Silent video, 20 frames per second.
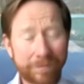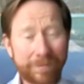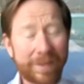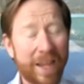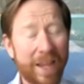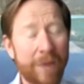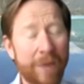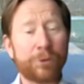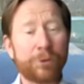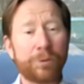
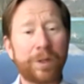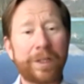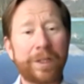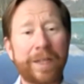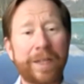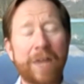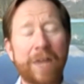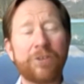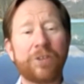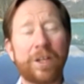it was really
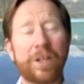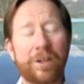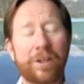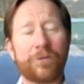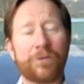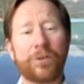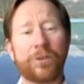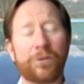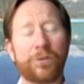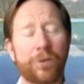interesting
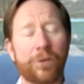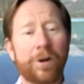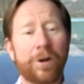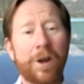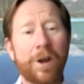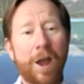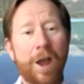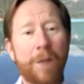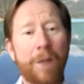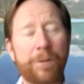because for
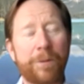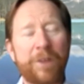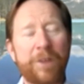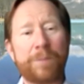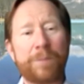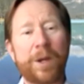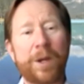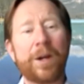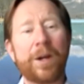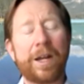a brief
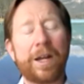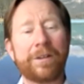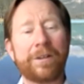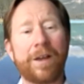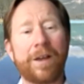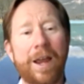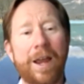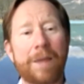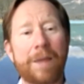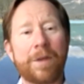period of
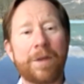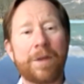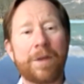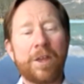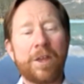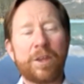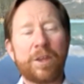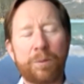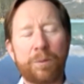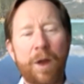time,
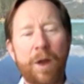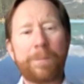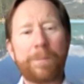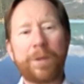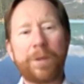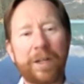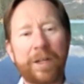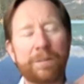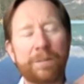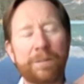the
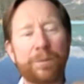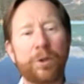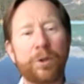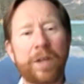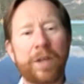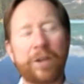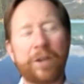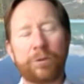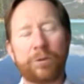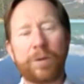probability of the bull
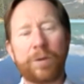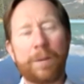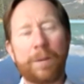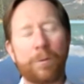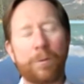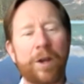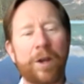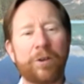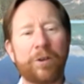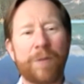case went up
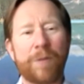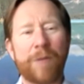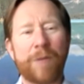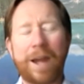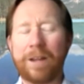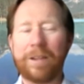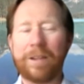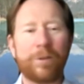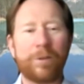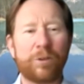quite
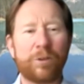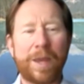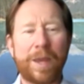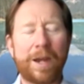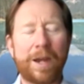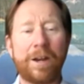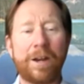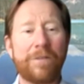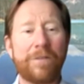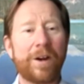dramatically, which made
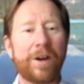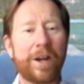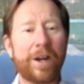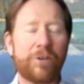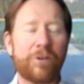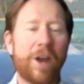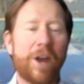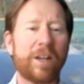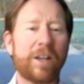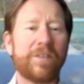it a very
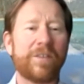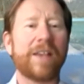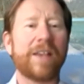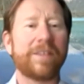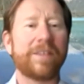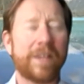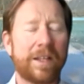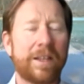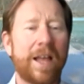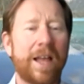attractive
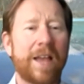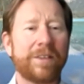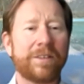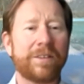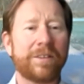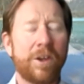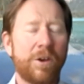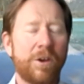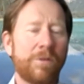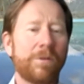asset class
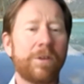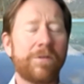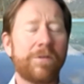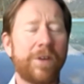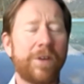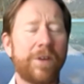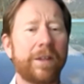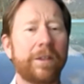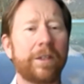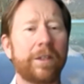with
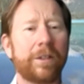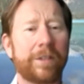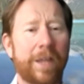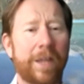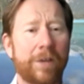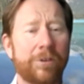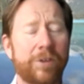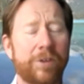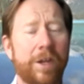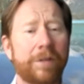very little
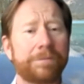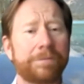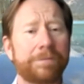downside.